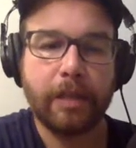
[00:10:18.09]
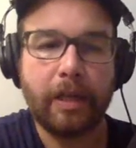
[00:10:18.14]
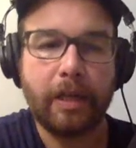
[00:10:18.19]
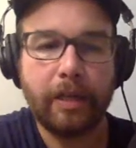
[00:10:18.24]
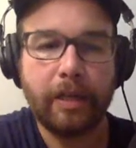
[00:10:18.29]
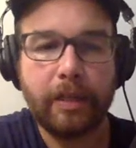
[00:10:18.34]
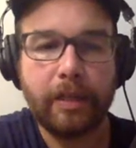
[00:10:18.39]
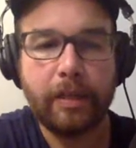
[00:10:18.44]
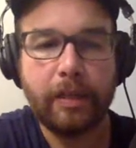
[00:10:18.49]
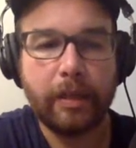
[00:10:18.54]
I
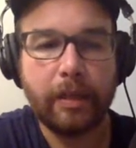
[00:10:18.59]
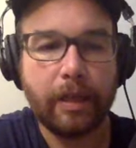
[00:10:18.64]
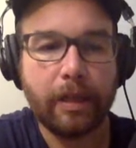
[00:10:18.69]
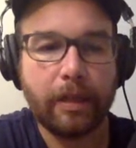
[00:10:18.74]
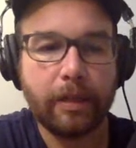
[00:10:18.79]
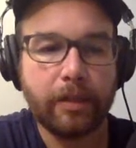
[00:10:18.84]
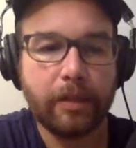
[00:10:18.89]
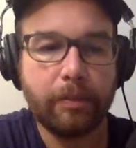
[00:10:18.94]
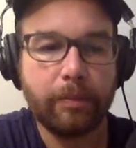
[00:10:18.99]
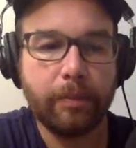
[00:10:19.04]
didn't
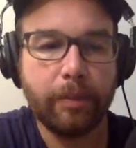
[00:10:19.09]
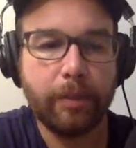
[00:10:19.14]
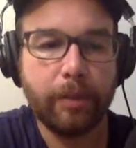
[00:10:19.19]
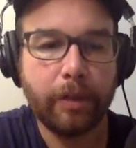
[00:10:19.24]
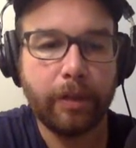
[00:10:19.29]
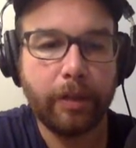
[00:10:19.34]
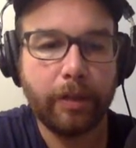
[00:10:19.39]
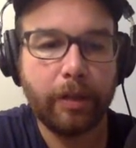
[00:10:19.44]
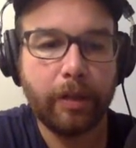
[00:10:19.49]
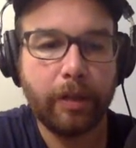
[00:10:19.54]
actually
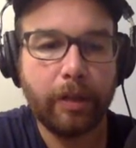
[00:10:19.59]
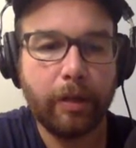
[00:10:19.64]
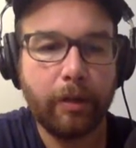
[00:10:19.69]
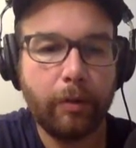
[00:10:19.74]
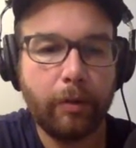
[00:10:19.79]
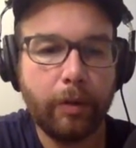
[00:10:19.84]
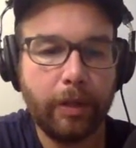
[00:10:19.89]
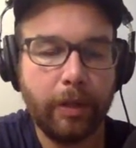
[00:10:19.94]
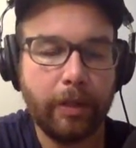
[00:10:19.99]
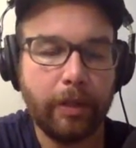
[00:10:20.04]
put
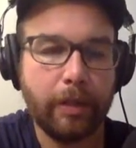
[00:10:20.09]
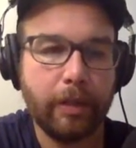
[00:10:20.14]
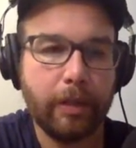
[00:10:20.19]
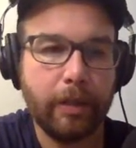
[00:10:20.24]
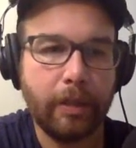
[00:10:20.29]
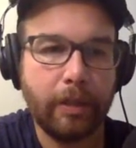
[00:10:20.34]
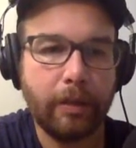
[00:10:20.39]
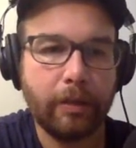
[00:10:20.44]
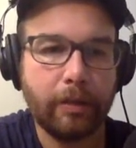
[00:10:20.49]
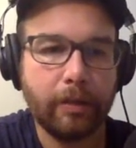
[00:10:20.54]
code into
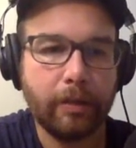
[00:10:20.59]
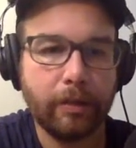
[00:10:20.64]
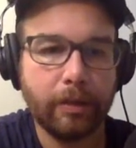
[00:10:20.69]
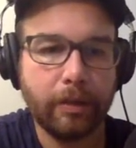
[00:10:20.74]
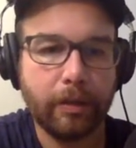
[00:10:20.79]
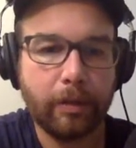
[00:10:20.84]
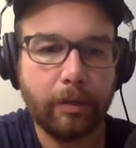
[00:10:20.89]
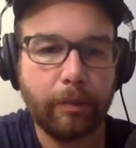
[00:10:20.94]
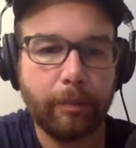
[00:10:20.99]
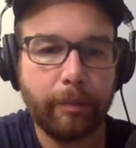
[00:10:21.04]
here. So I'm
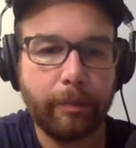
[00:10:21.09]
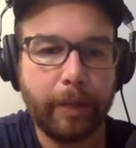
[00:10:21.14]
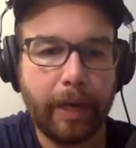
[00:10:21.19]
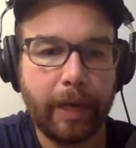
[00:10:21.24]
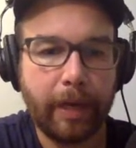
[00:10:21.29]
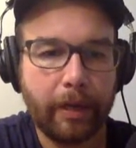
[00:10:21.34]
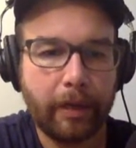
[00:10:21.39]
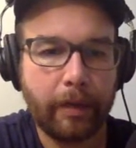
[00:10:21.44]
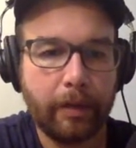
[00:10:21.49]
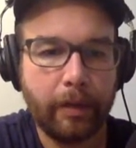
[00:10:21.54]
going to go
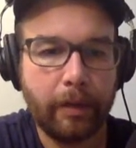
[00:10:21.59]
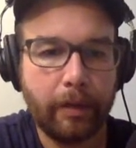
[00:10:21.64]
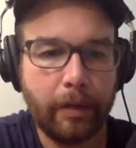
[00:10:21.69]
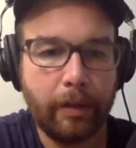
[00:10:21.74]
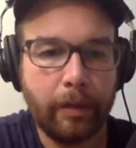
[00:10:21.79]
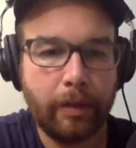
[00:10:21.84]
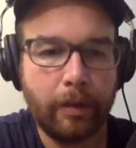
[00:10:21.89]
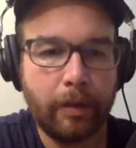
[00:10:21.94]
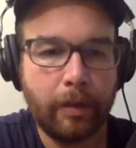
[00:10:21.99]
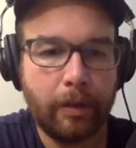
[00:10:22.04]
back
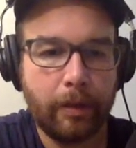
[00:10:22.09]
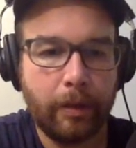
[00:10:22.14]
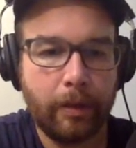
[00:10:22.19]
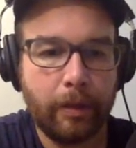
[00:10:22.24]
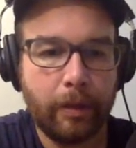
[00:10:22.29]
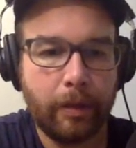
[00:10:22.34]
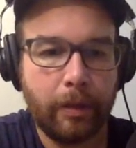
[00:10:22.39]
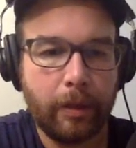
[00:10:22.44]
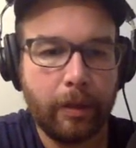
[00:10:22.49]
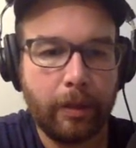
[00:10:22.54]

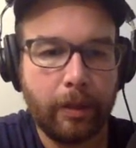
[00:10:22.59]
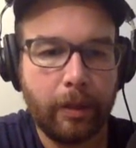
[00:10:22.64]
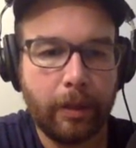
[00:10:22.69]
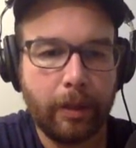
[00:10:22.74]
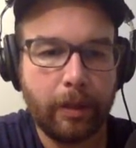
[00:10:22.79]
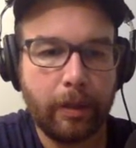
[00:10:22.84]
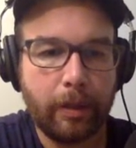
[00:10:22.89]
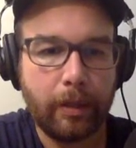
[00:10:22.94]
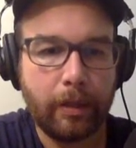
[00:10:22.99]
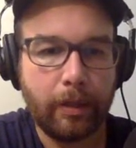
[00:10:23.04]

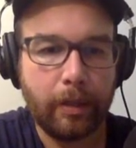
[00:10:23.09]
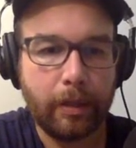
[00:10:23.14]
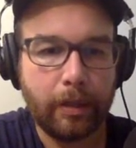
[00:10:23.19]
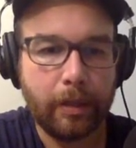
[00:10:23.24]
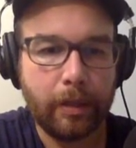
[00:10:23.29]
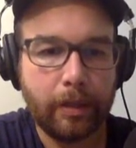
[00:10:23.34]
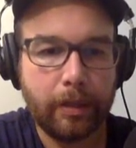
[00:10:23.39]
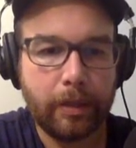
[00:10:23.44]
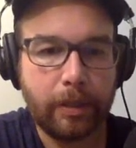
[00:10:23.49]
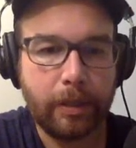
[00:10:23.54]
and I
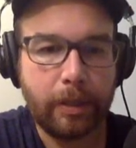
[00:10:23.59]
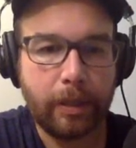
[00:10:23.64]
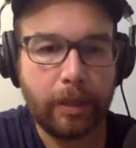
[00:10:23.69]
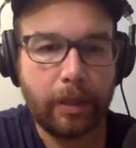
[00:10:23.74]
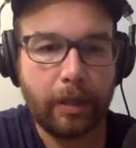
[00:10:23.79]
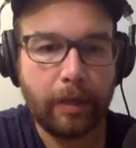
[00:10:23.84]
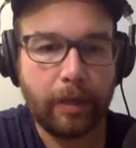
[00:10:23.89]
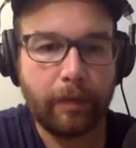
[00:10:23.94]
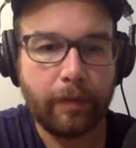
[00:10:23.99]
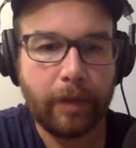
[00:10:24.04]
see that I
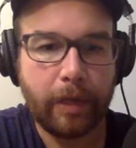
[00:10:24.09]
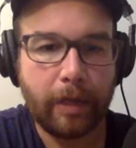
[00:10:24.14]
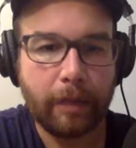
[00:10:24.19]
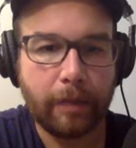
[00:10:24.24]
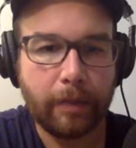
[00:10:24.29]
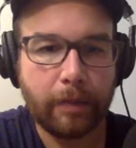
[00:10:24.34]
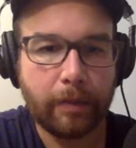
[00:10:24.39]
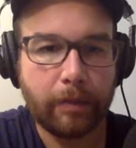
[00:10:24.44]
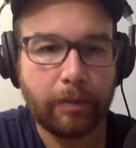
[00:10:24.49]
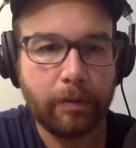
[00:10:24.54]
have
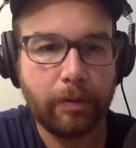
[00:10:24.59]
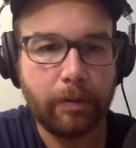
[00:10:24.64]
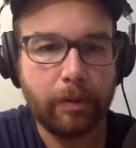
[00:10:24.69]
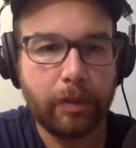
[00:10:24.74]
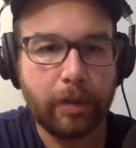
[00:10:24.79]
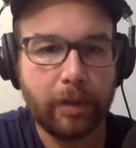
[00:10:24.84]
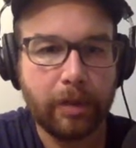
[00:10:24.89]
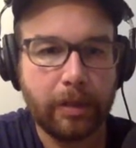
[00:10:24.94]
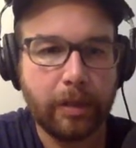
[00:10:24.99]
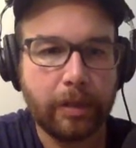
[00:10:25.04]

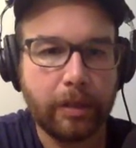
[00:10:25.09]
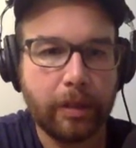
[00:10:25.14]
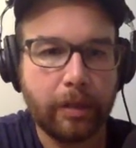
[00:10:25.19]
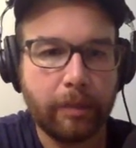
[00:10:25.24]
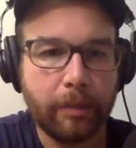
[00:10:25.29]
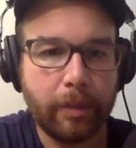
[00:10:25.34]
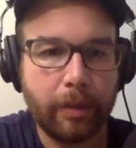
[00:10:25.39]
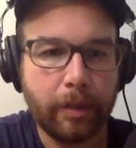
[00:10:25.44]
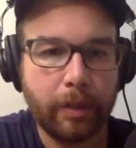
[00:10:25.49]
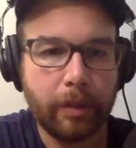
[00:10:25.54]

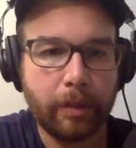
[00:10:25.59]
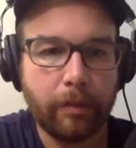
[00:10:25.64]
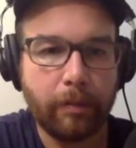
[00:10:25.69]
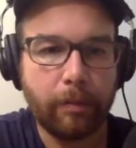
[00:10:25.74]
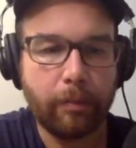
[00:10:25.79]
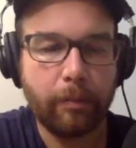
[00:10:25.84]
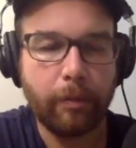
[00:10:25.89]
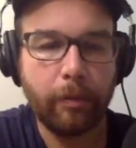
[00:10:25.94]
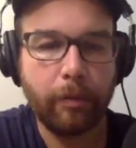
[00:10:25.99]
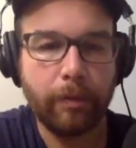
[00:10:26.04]
capstone2.zip and I'm going to
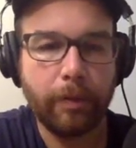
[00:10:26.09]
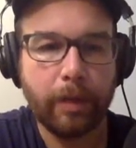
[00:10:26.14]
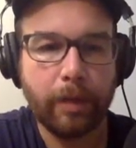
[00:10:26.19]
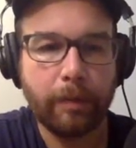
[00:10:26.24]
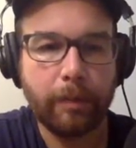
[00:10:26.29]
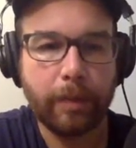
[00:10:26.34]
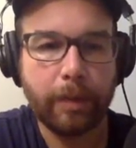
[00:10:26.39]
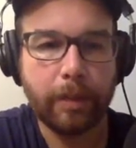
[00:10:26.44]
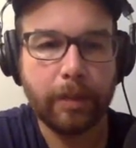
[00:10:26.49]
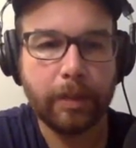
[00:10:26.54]
remove
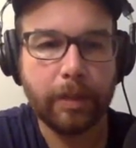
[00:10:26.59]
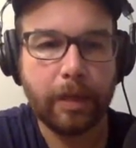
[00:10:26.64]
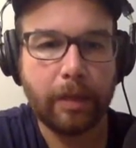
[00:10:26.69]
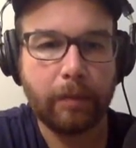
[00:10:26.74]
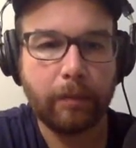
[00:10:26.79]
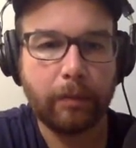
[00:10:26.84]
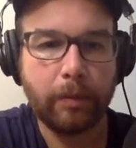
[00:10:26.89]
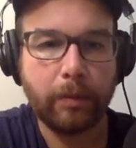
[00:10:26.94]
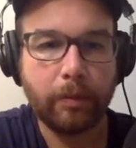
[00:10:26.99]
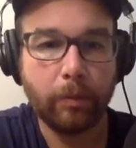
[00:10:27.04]
that because
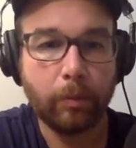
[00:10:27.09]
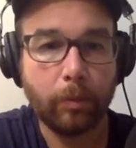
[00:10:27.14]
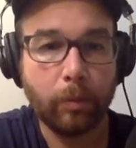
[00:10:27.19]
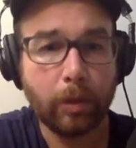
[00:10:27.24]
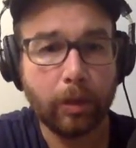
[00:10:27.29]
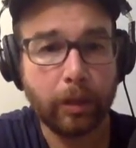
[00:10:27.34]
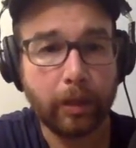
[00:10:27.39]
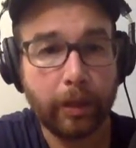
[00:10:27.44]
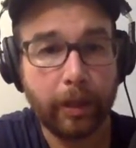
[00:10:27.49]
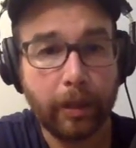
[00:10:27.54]
that wouldn't
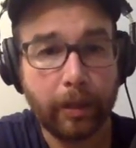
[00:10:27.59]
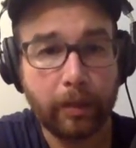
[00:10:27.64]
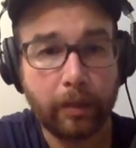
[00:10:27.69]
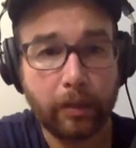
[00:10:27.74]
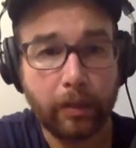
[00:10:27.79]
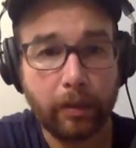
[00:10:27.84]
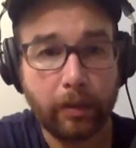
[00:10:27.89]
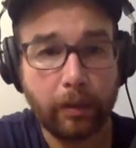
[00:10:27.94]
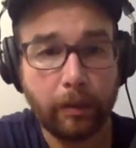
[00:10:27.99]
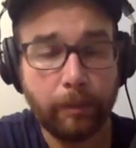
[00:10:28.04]
work at
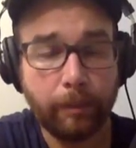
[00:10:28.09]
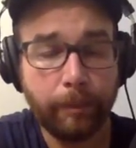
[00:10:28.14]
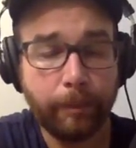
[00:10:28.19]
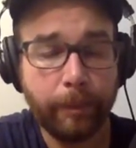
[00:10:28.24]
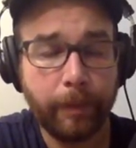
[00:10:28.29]
all.